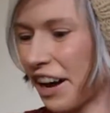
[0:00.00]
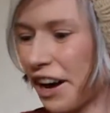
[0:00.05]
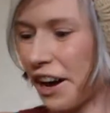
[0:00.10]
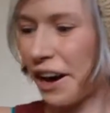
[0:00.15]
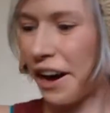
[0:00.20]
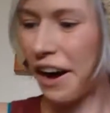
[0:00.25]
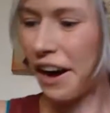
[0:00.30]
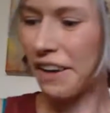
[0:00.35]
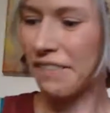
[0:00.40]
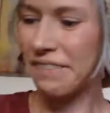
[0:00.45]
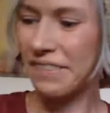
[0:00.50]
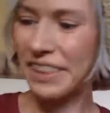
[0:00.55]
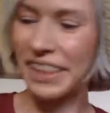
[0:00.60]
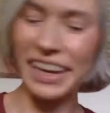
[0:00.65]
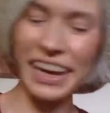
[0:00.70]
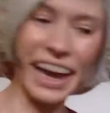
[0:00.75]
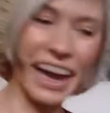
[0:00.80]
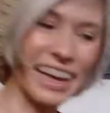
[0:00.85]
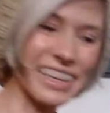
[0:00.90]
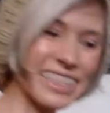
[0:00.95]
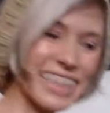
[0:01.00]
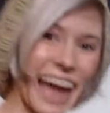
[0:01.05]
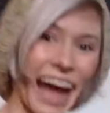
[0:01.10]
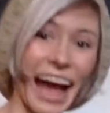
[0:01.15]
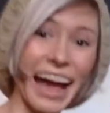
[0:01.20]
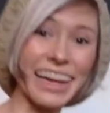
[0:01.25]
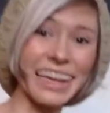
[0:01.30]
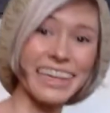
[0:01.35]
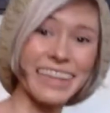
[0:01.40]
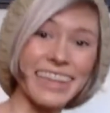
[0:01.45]
often the
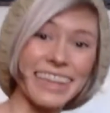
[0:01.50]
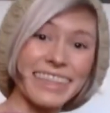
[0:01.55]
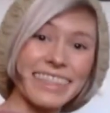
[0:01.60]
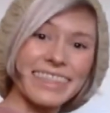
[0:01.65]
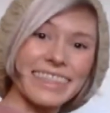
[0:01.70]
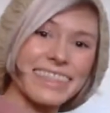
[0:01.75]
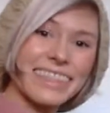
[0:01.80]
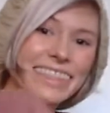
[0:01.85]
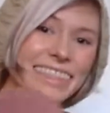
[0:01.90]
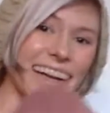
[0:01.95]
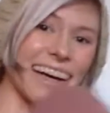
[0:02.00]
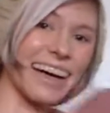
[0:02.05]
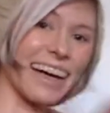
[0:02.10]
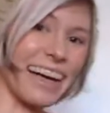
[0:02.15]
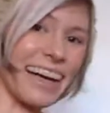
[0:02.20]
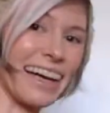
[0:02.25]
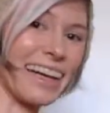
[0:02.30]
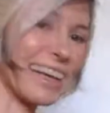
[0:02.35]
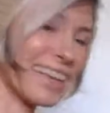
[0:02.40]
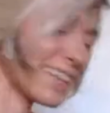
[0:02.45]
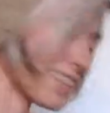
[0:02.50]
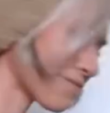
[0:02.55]
antagonists, huh?